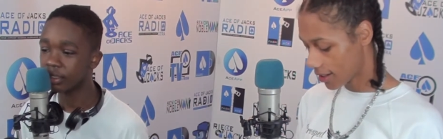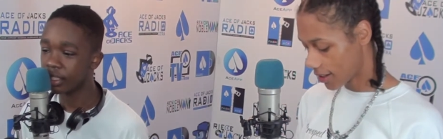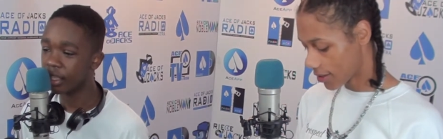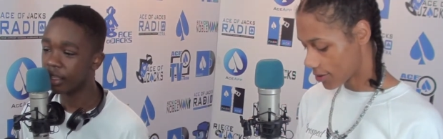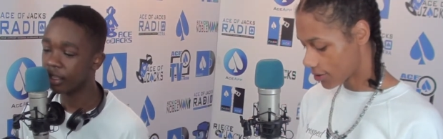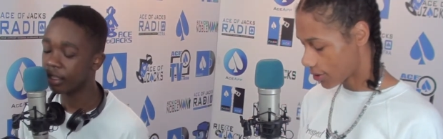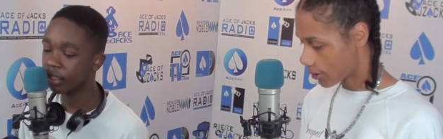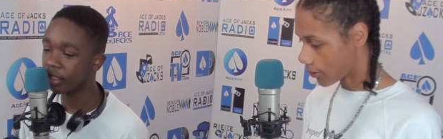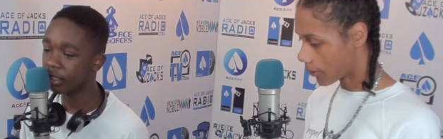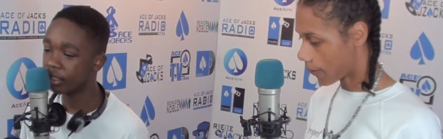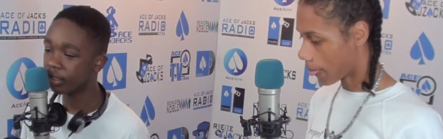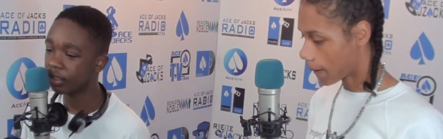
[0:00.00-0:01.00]
Speaker 1: Yeah.
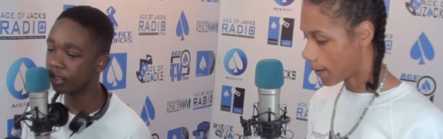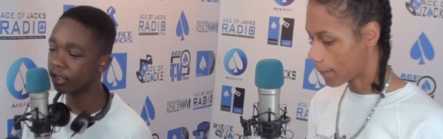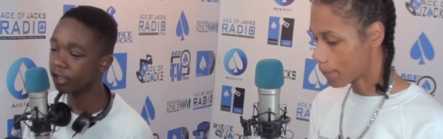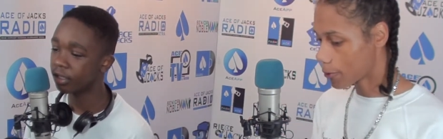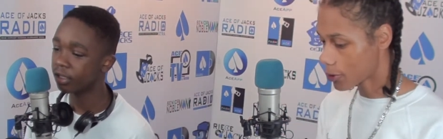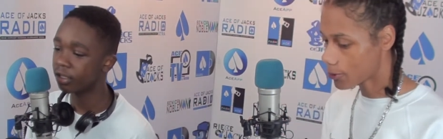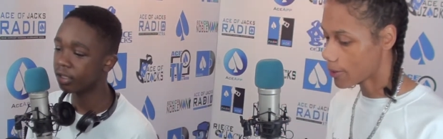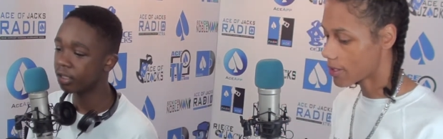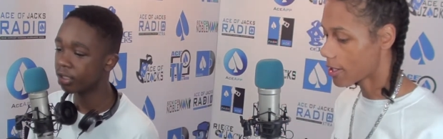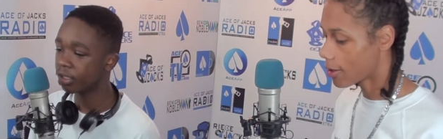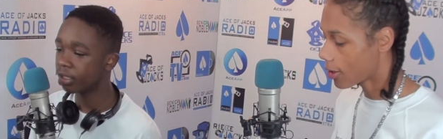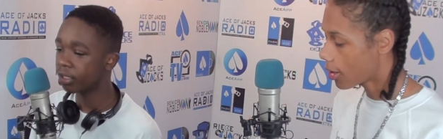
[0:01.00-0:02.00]
So um,
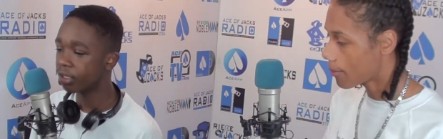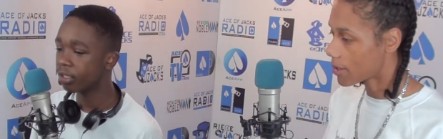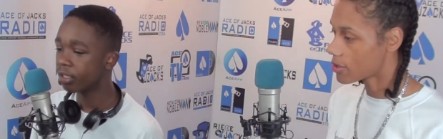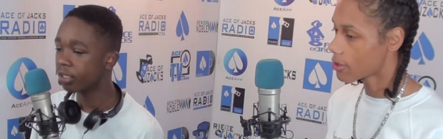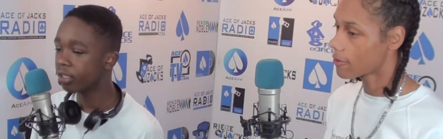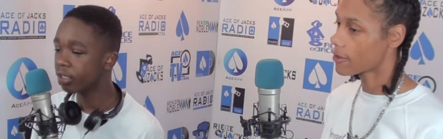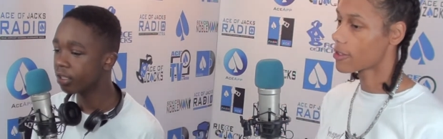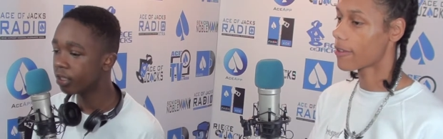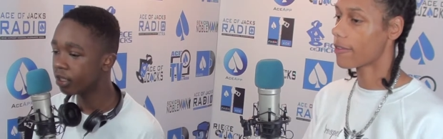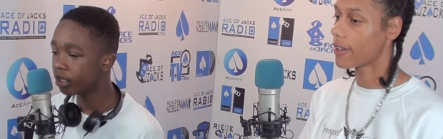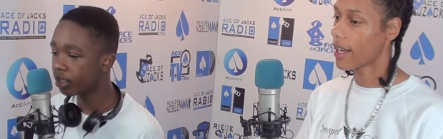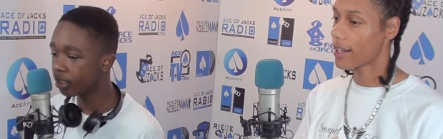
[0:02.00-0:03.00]
prospect, I regard myself as
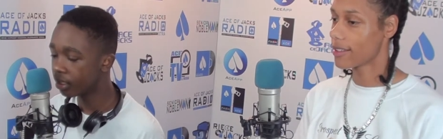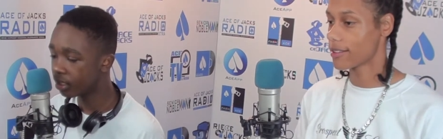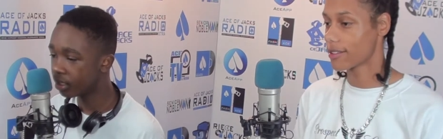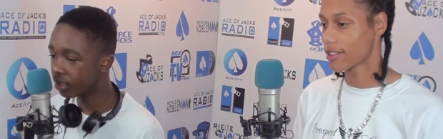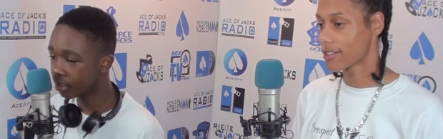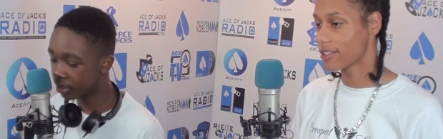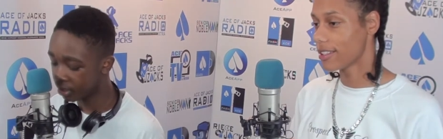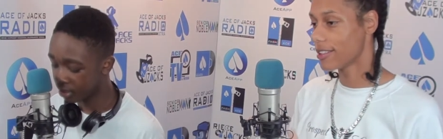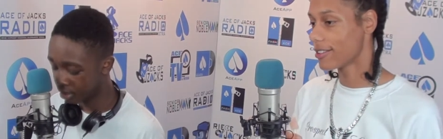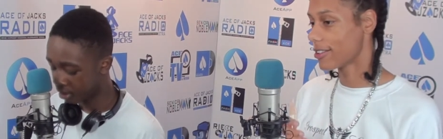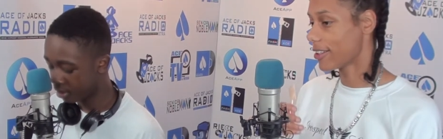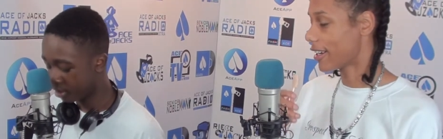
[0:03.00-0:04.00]
something likely to
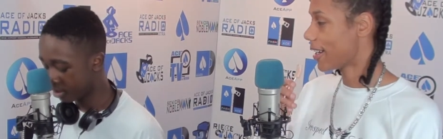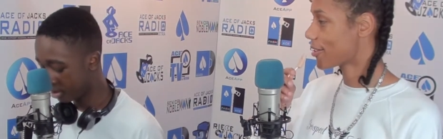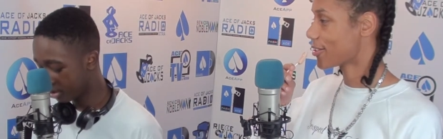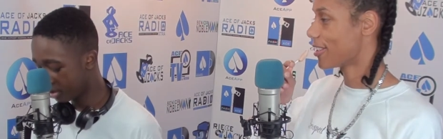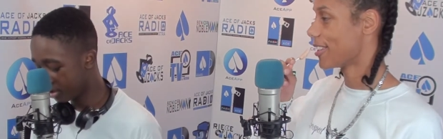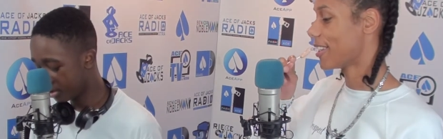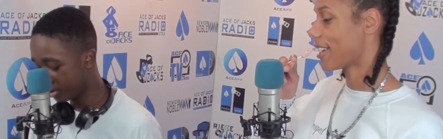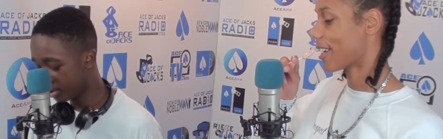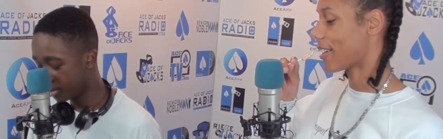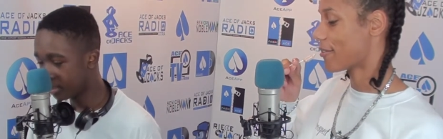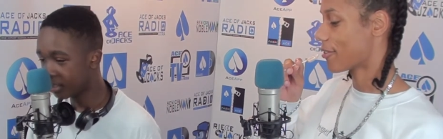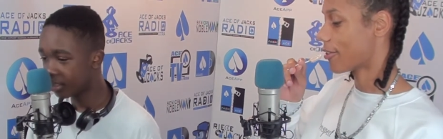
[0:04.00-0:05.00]
succeed. So yeah, that's where the name
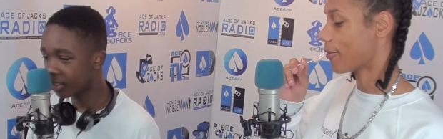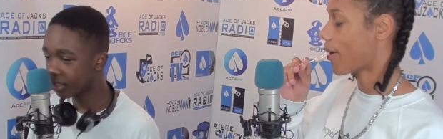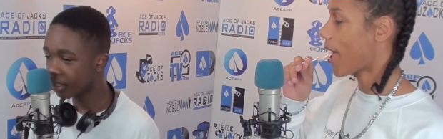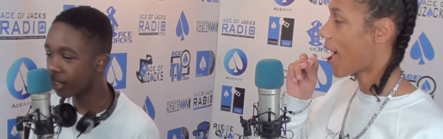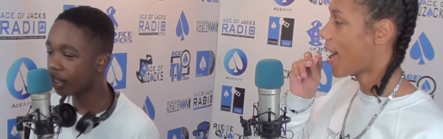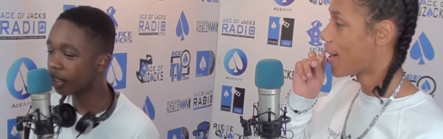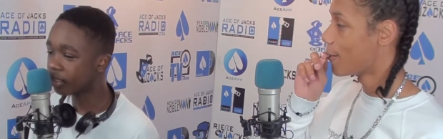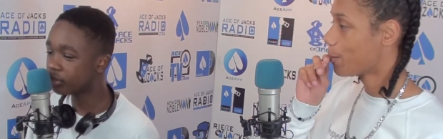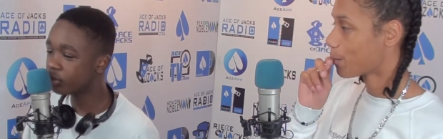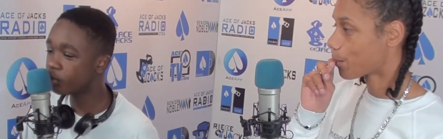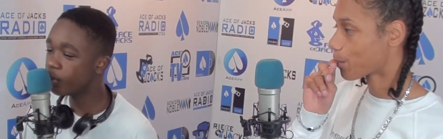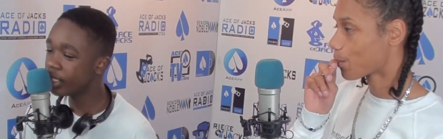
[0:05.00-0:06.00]
came from. Ah,
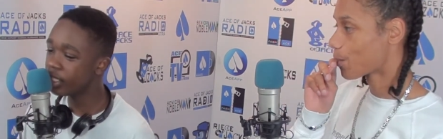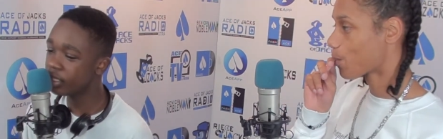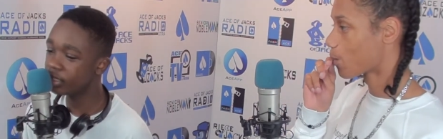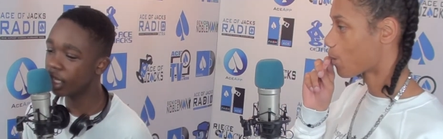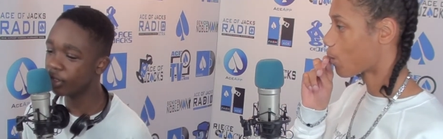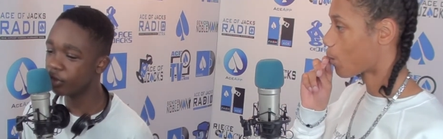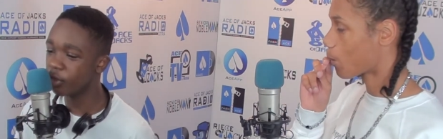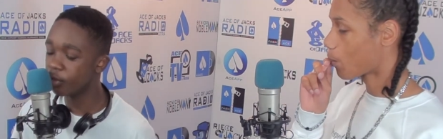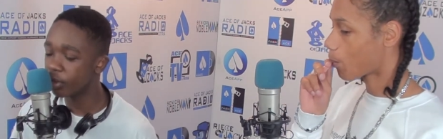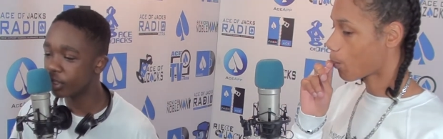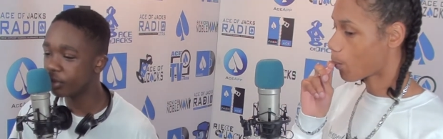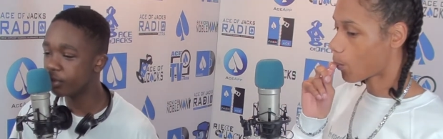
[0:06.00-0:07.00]
so when did you start doing
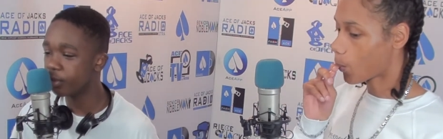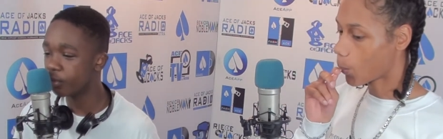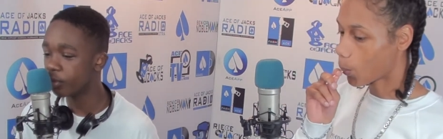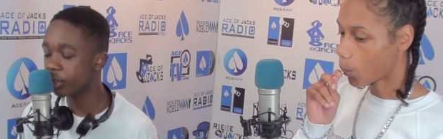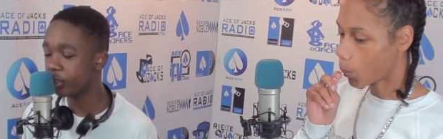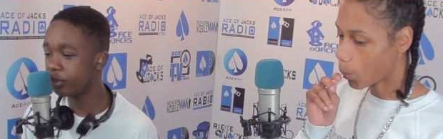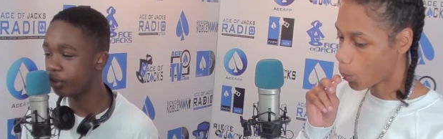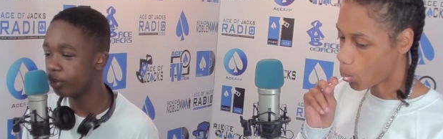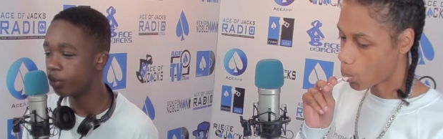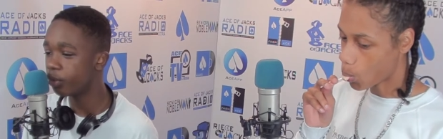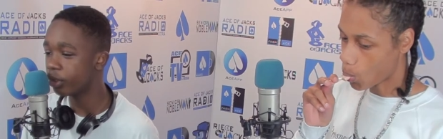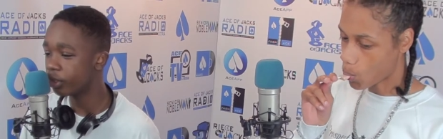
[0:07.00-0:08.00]
what you what you
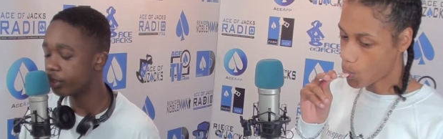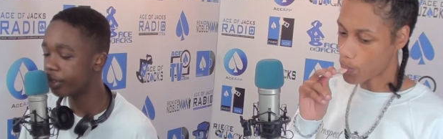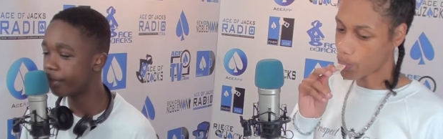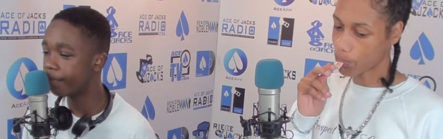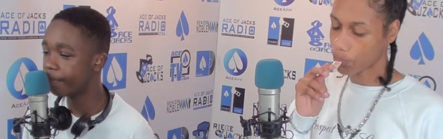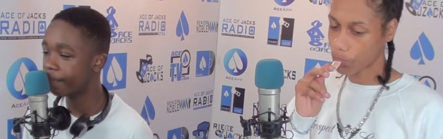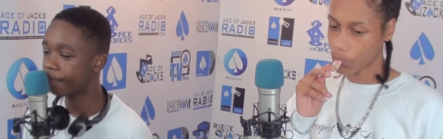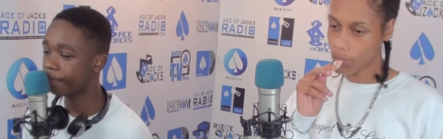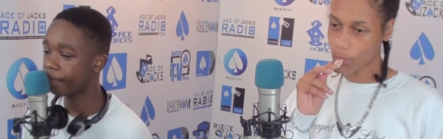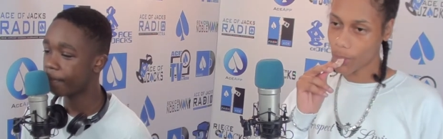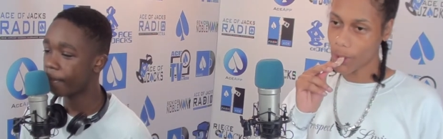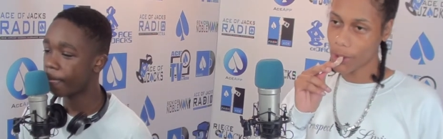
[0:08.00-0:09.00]
what you're doing?
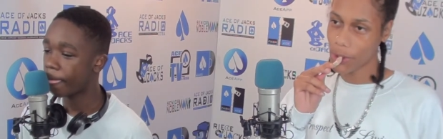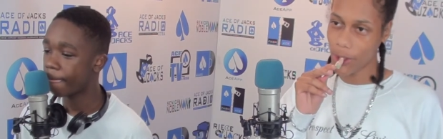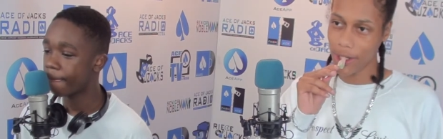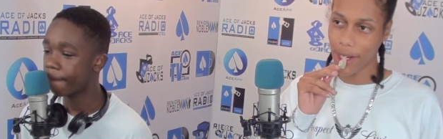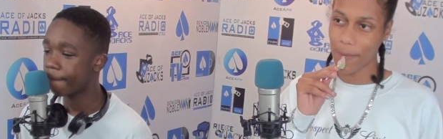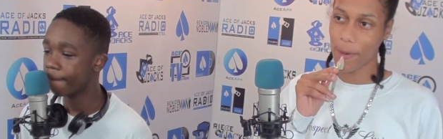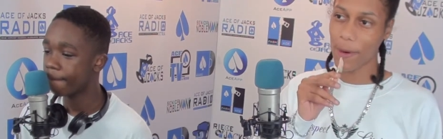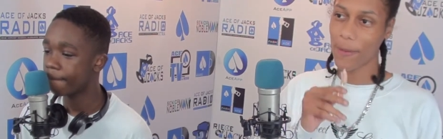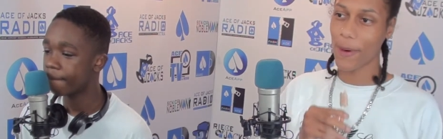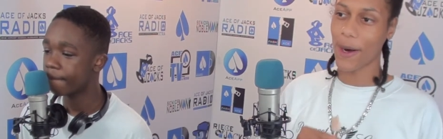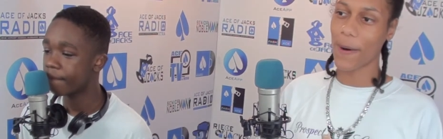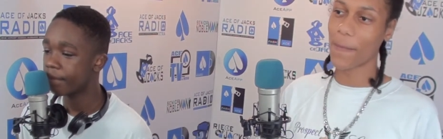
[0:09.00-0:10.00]
No, like probably
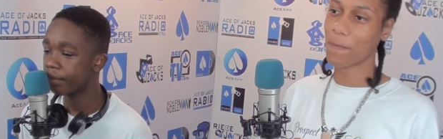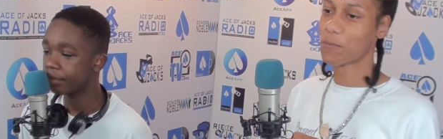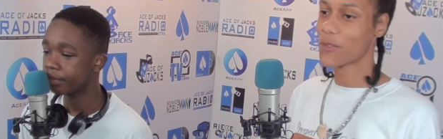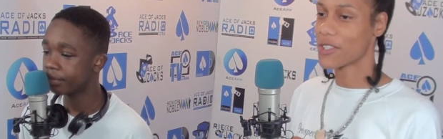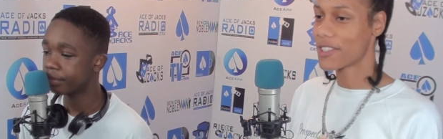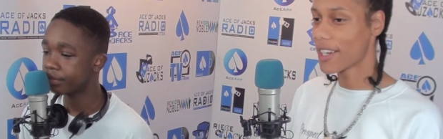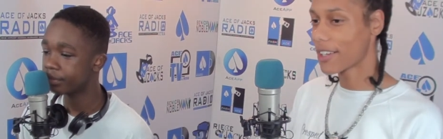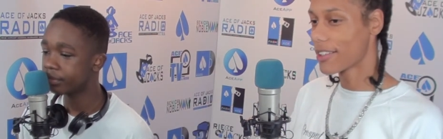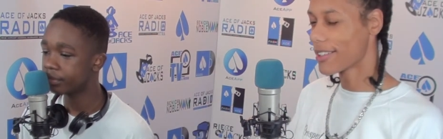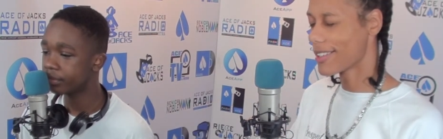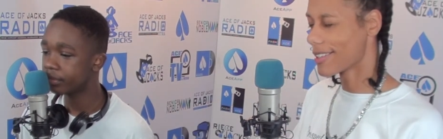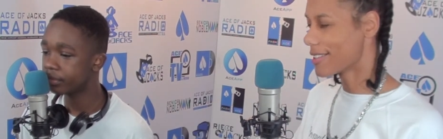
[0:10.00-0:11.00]
about the
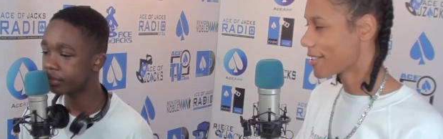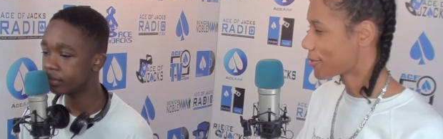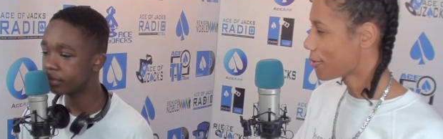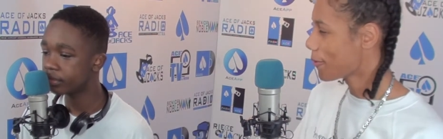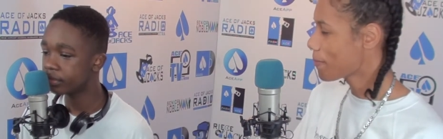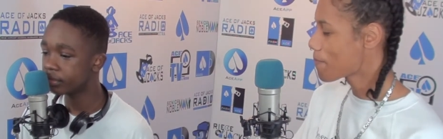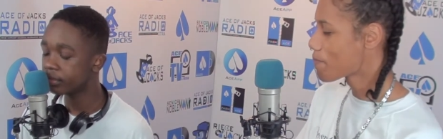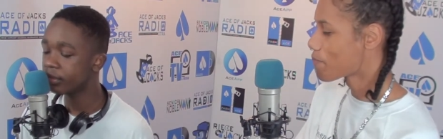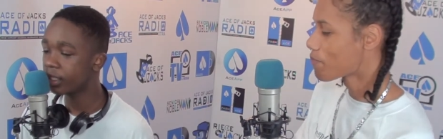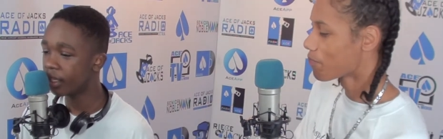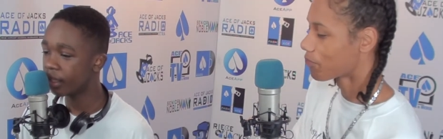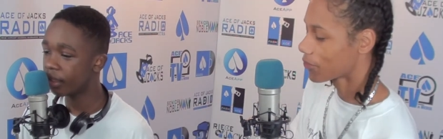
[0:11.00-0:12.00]
second year sixth form.
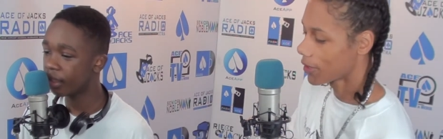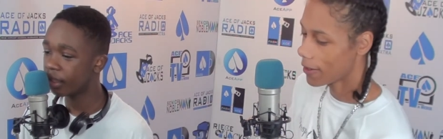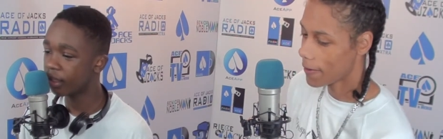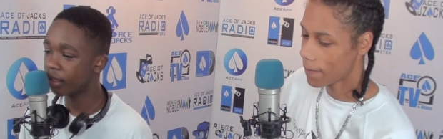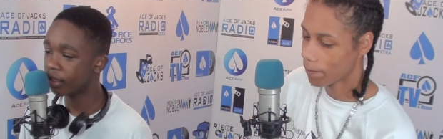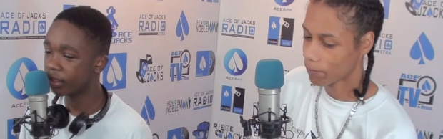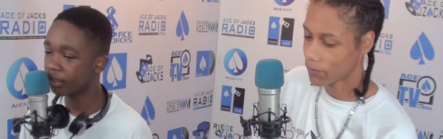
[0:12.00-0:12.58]
Yeah. Um,